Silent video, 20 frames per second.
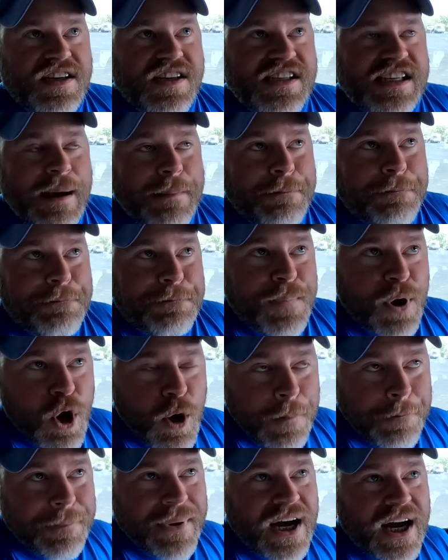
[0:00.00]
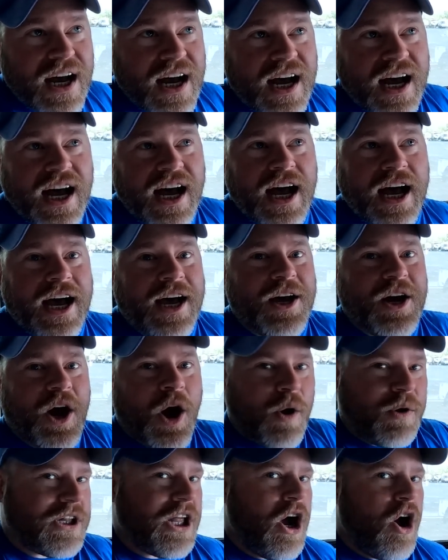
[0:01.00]
Sepulpa,
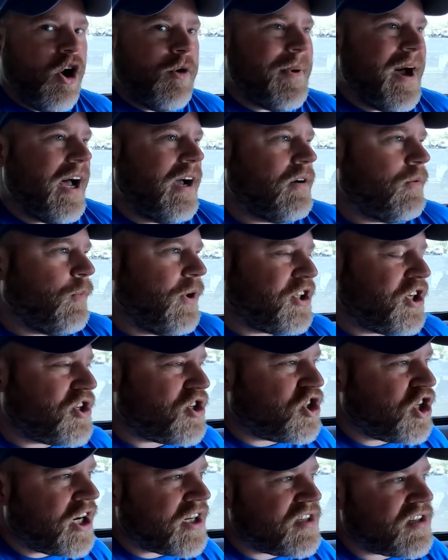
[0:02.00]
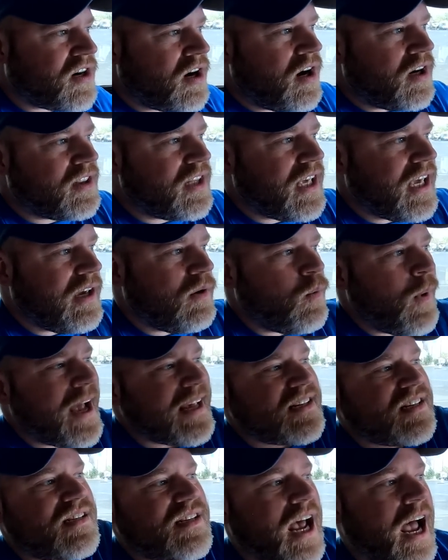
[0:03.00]
Oklahoma, which is just on the
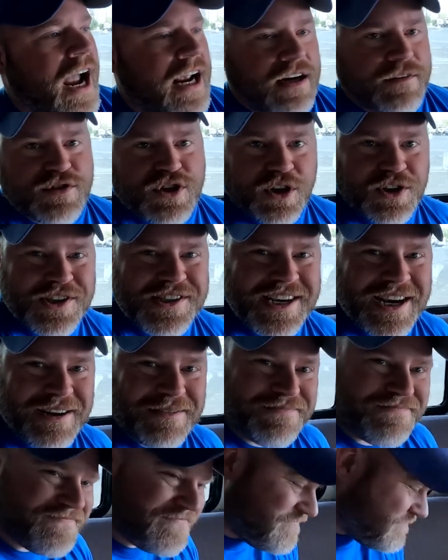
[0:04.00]
west side of Tulsa.